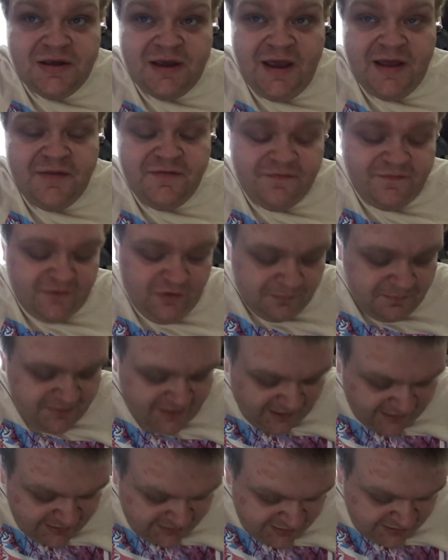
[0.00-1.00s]
And the film
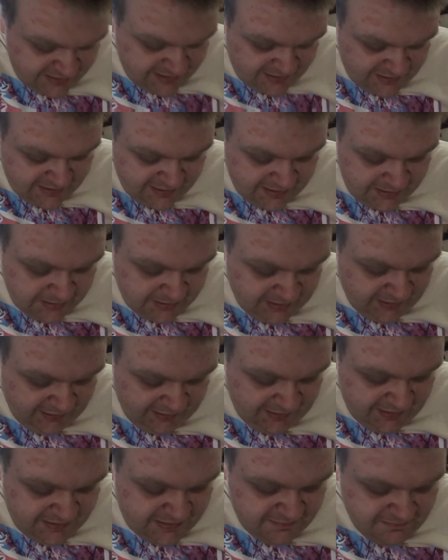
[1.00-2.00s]
that
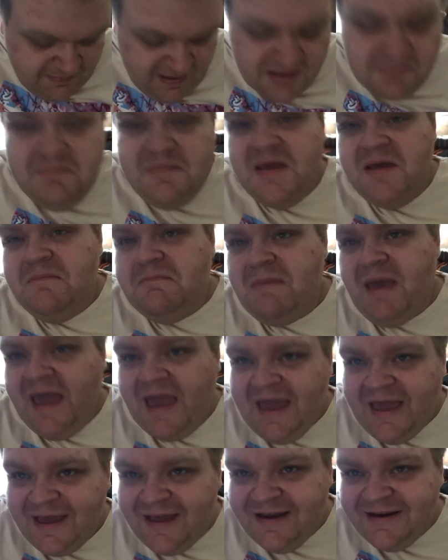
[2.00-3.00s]
kind of made me a
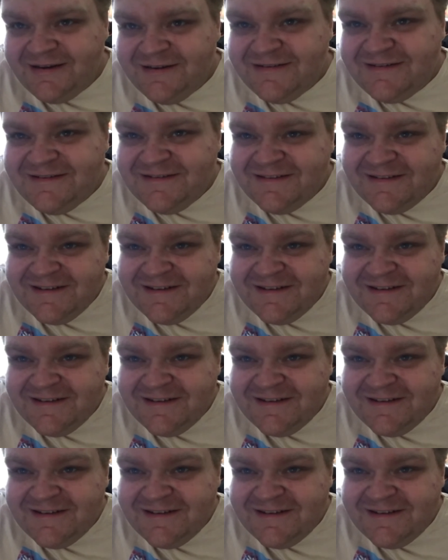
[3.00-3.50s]
man.